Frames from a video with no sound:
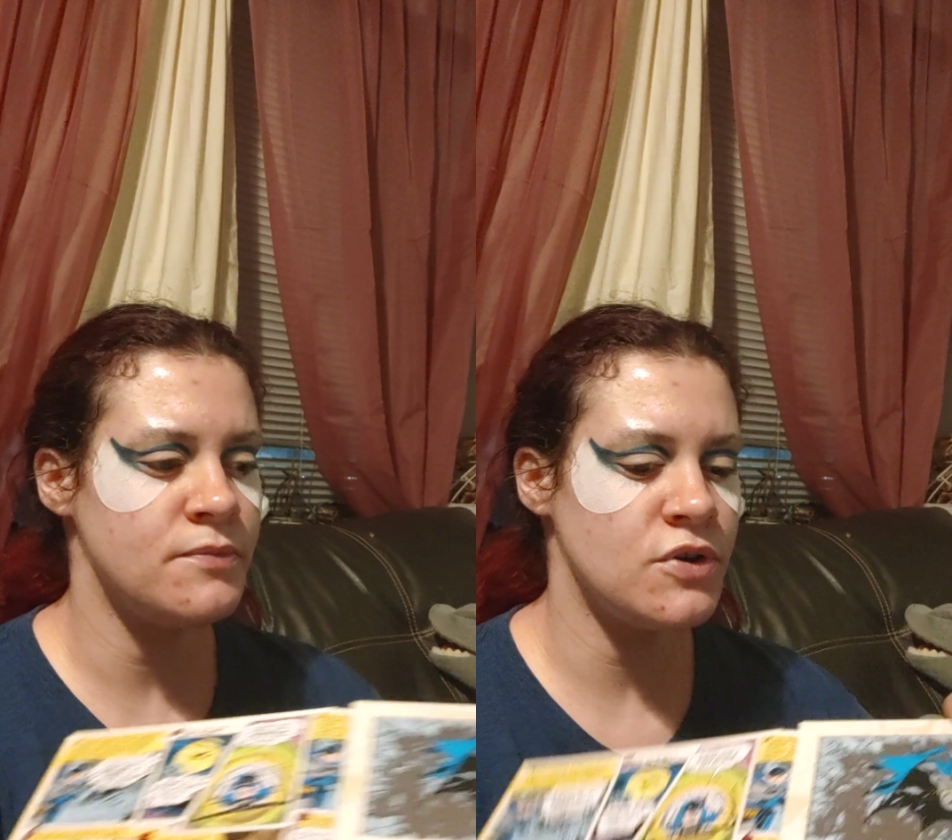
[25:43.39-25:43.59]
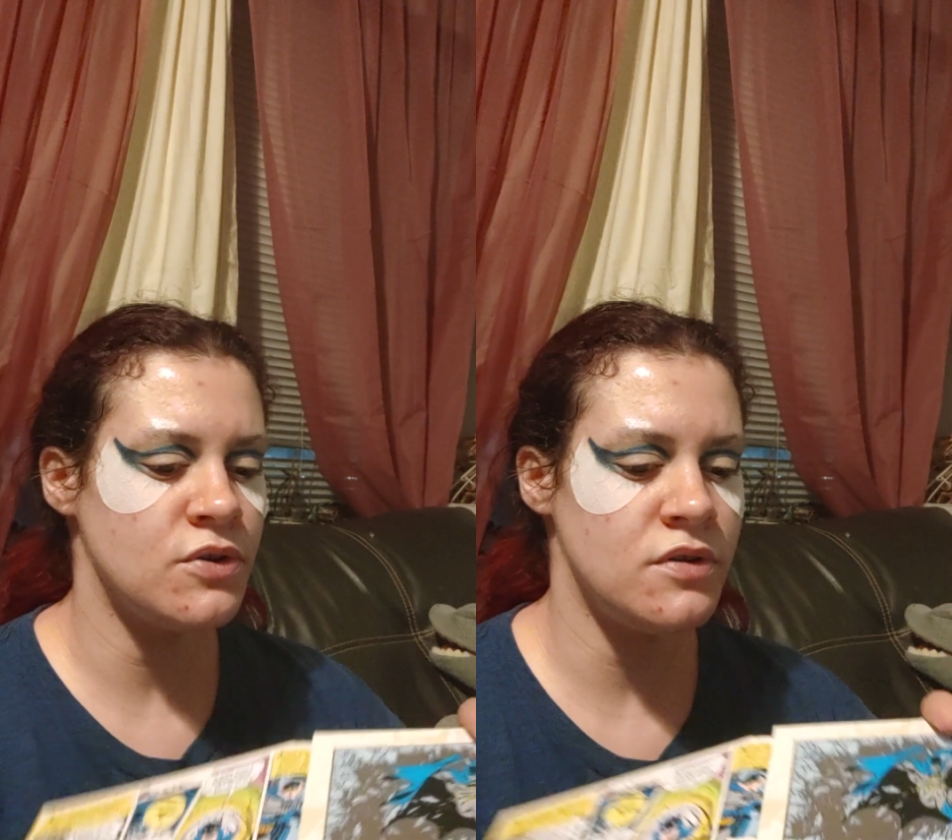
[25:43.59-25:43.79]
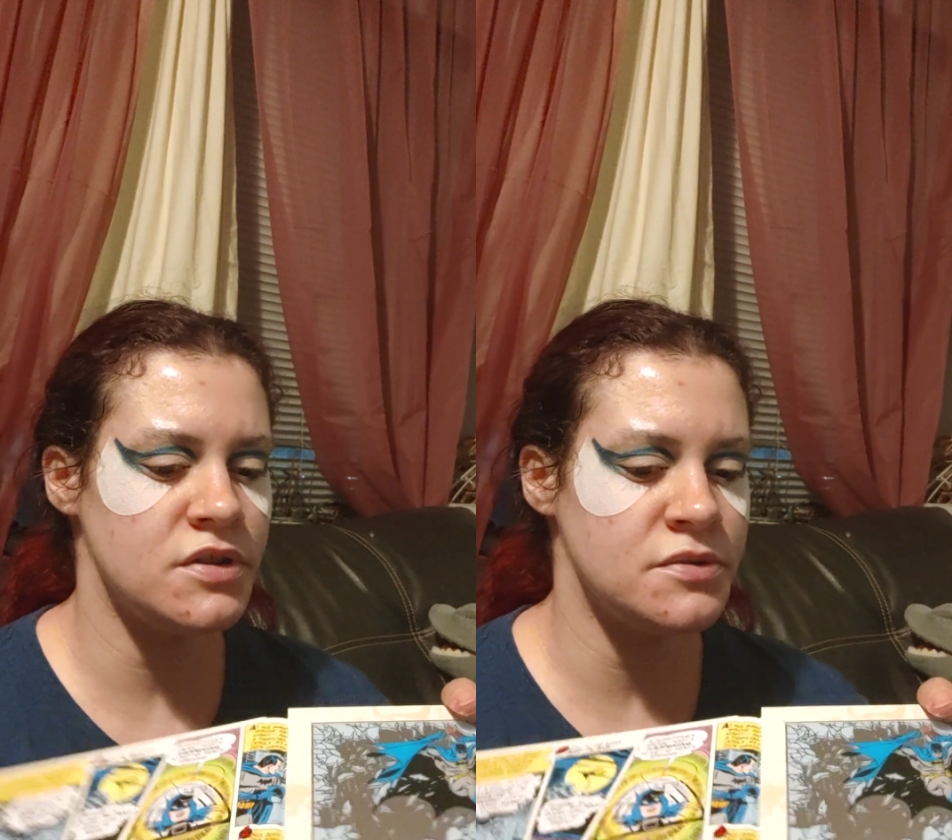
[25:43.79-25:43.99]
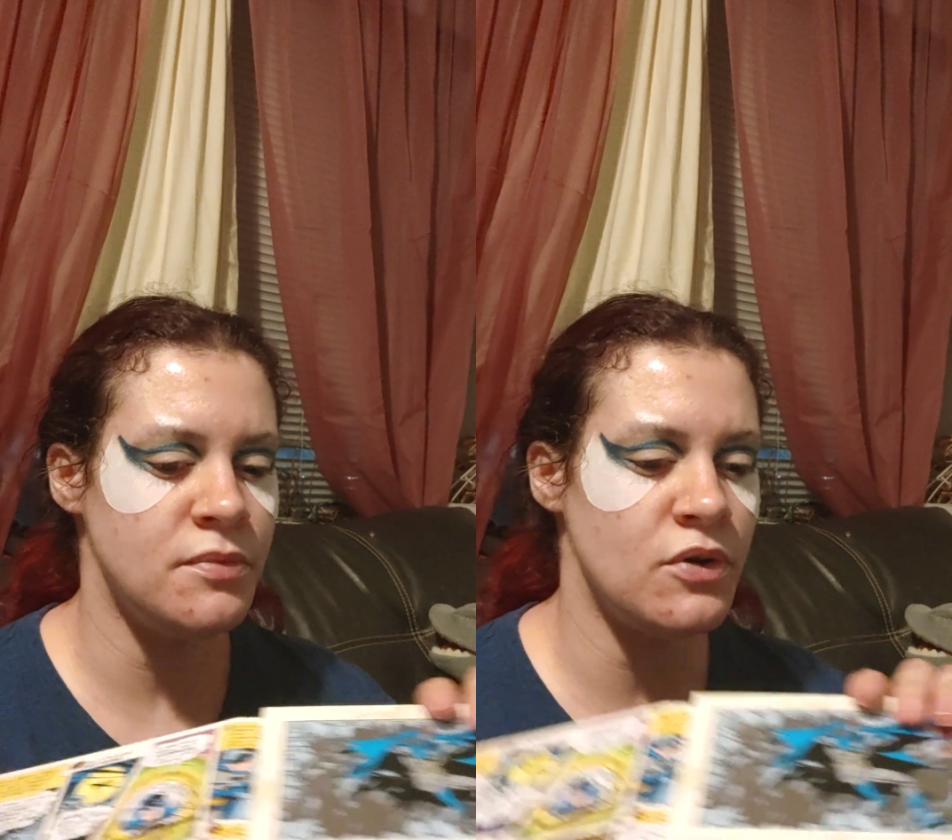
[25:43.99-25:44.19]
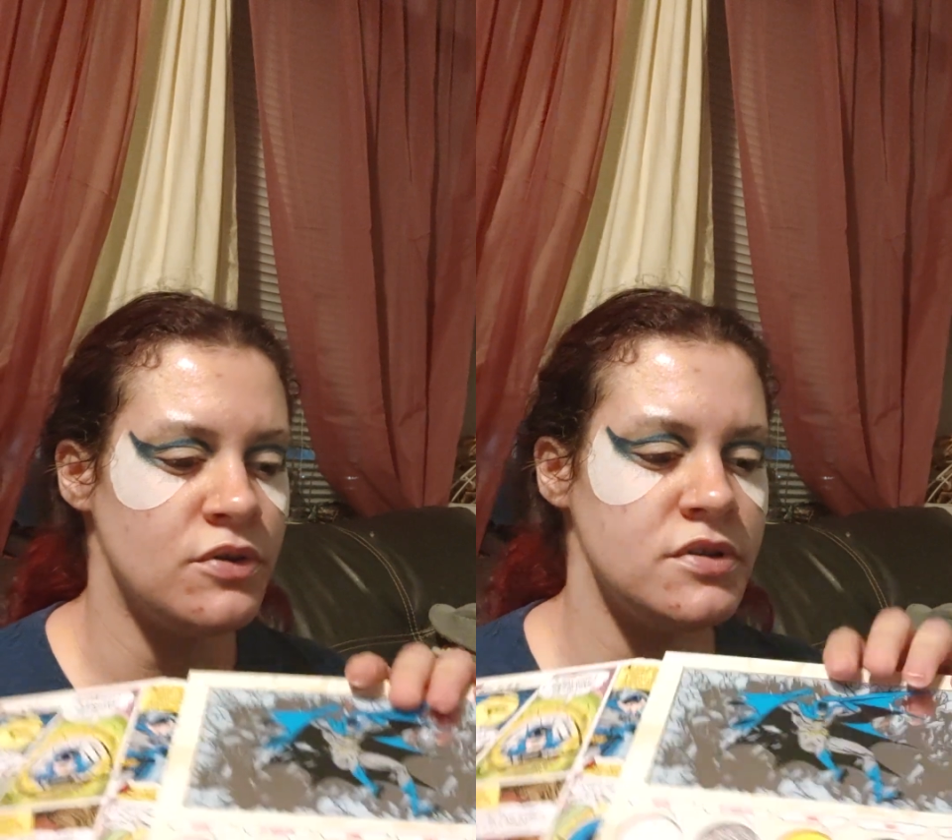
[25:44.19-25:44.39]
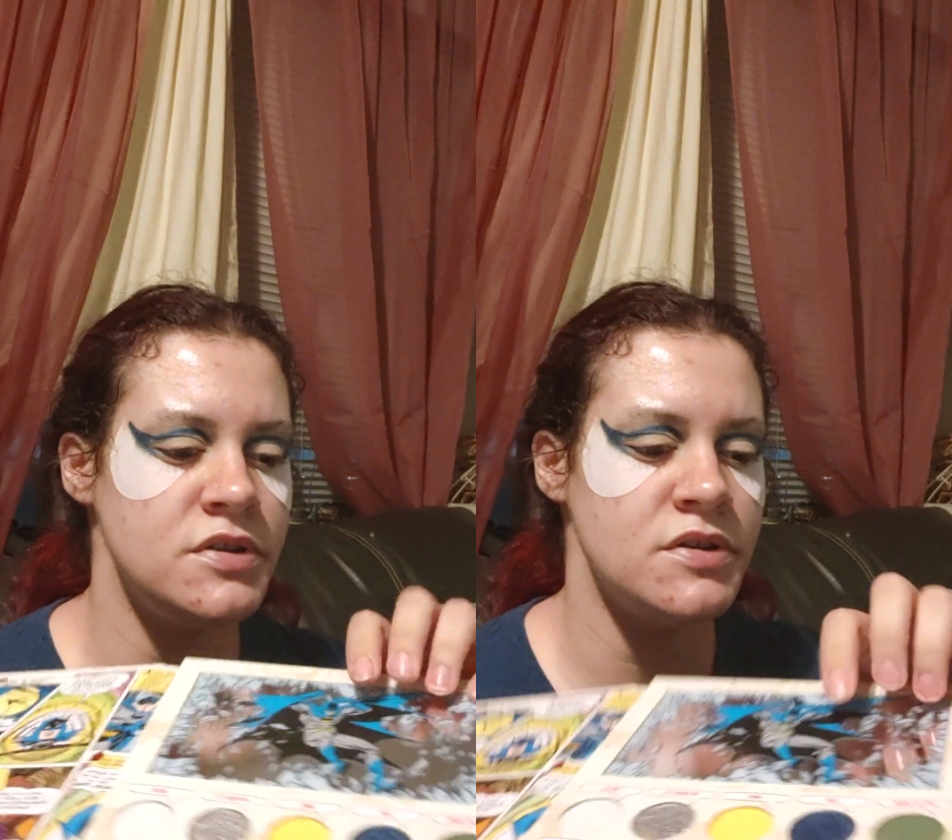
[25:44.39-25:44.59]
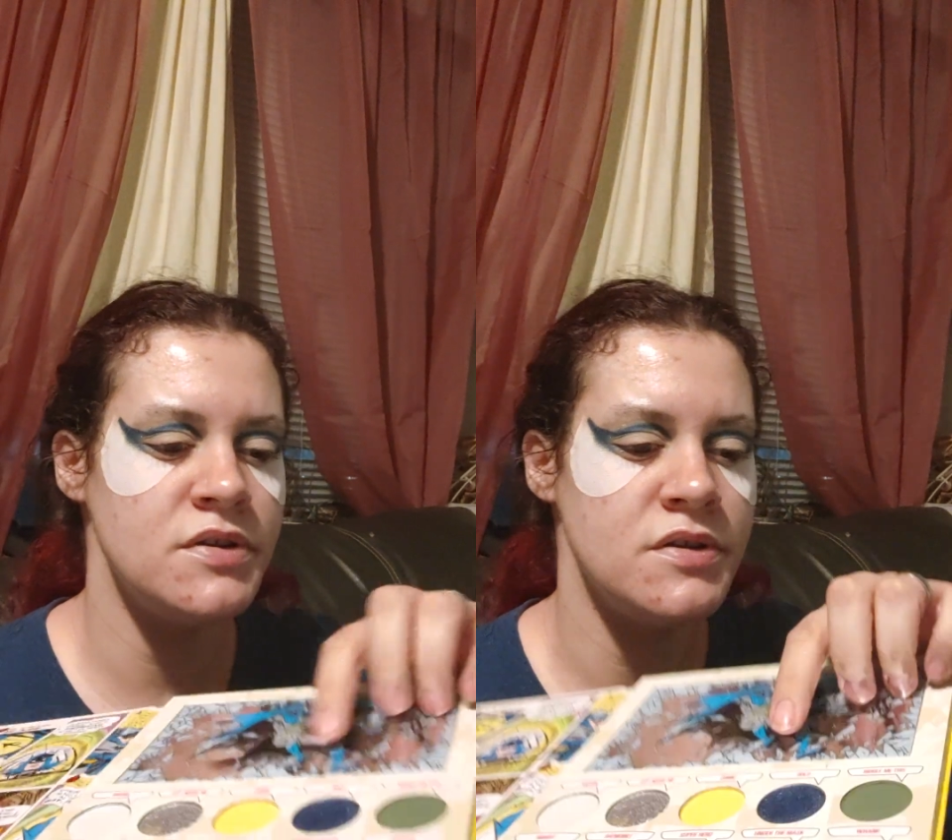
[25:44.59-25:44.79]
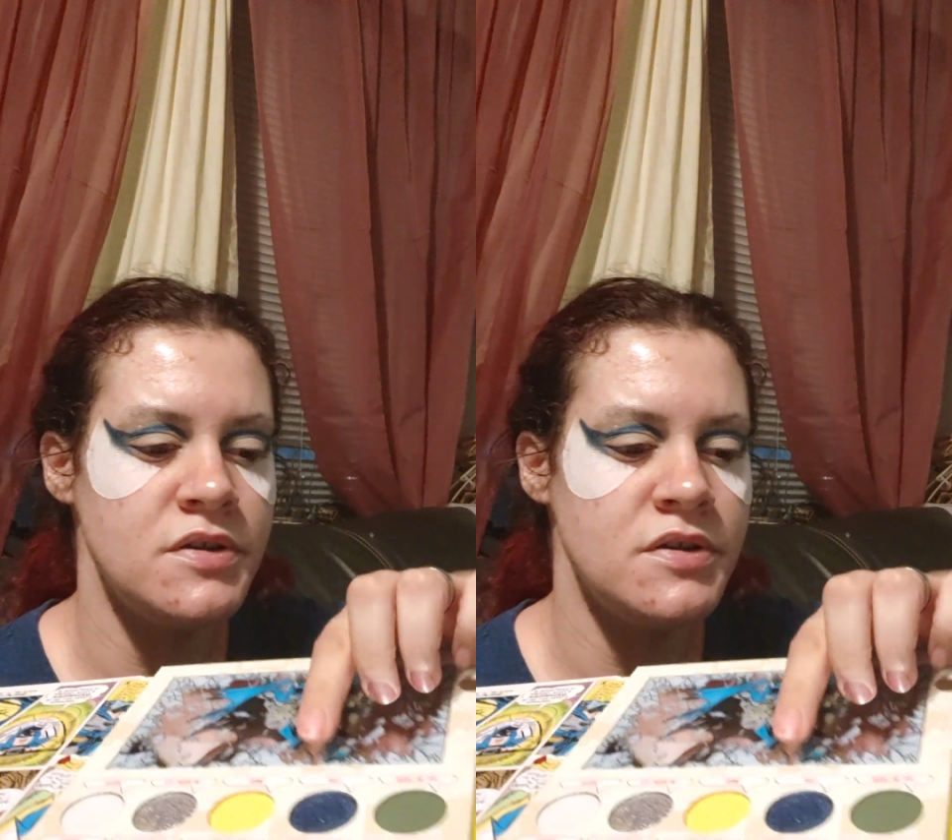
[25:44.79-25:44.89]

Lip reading: called Bold,